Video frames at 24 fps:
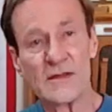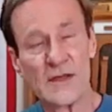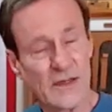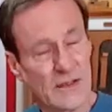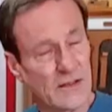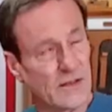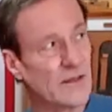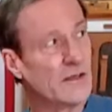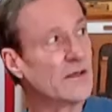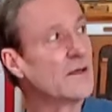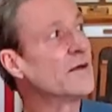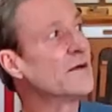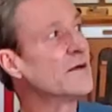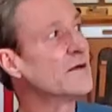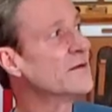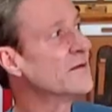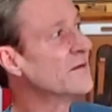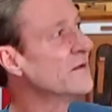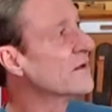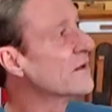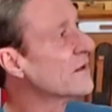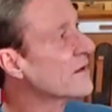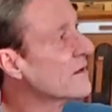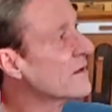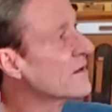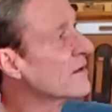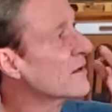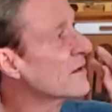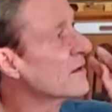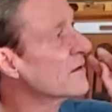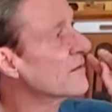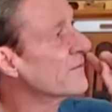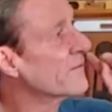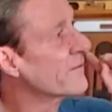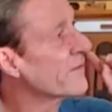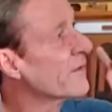I did
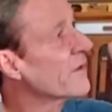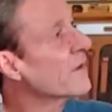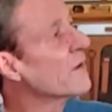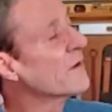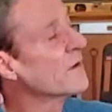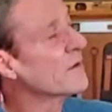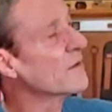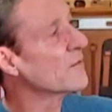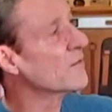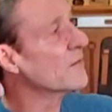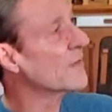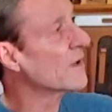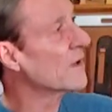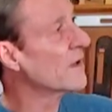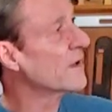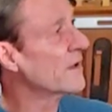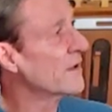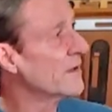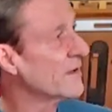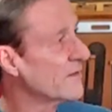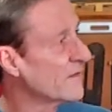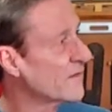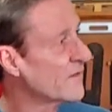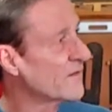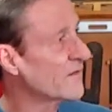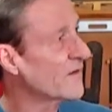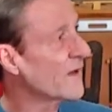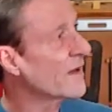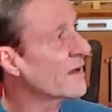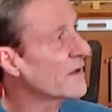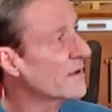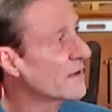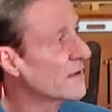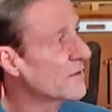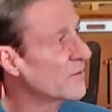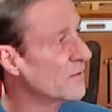convert my
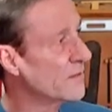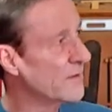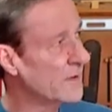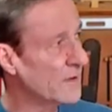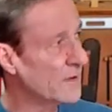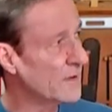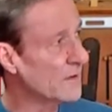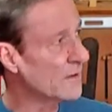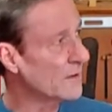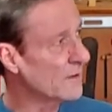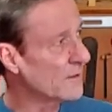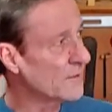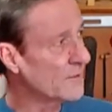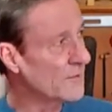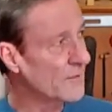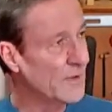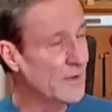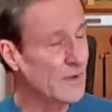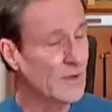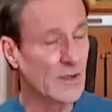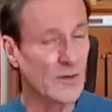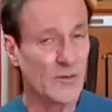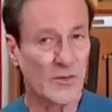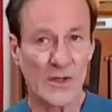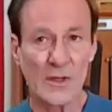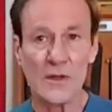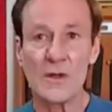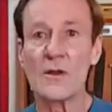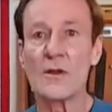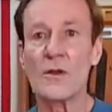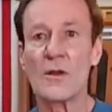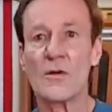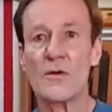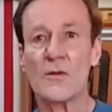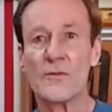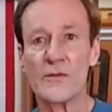second mill, mini
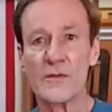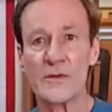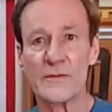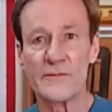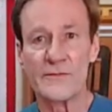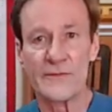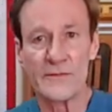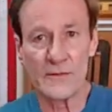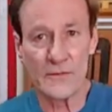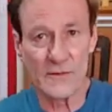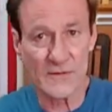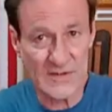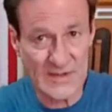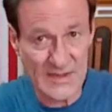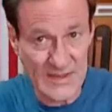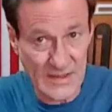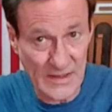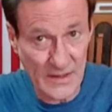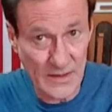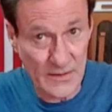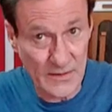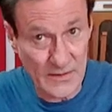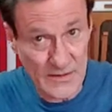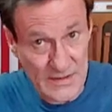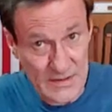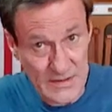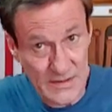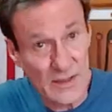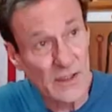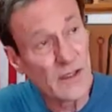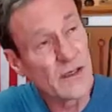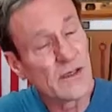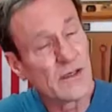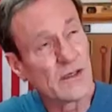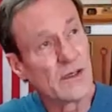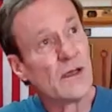mill, over to full
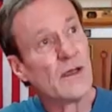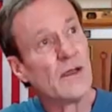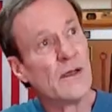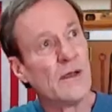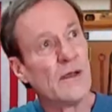CNC.